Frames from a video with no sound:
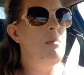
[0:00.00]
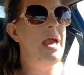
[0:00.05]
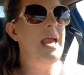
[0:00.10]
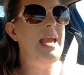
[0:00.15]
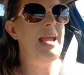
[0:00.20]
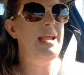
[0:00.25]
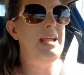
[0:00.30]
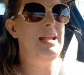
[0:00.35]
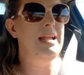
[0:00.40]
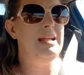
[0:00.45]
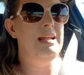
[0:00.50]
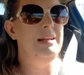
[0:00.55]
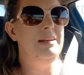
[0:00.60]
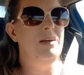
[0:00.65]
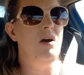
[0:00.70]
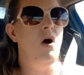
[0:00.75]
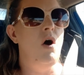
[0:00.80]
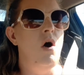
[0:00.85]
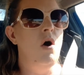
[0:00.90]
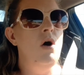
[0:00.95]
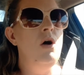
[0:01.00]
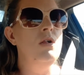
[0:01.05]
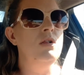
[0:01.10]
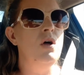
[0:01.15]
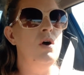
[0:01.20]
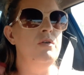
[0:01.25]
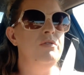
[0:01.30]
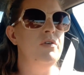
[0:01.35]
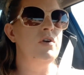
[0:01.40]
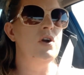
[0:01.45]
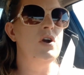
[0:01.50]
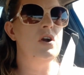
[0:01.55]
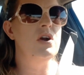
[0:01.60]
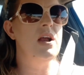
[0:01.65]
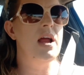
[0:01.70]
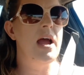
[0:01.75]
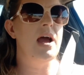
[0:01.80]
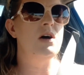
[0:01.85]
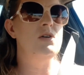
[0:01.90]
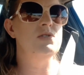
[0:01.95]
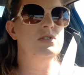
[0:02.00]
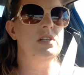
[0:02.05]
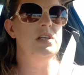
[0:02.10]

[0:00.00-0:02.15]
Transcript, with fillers: laid all over her house,